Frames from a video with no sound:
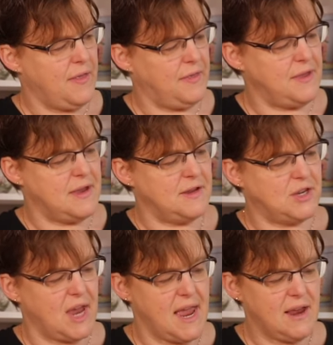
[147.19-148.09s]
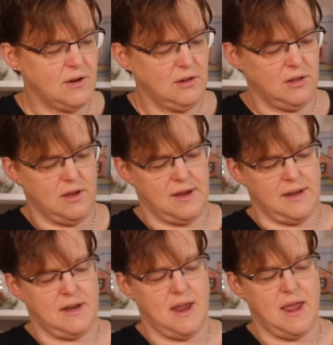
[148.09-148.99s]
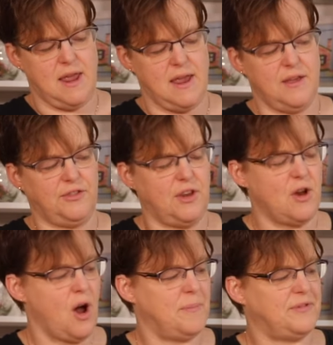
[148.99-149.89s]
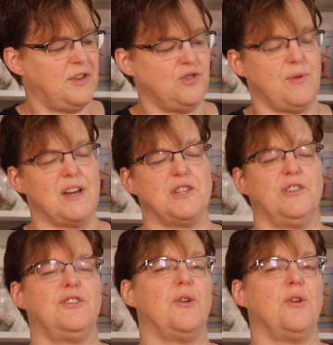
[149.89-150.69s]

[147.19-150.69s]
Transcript: the diagonal line is in opposite directions.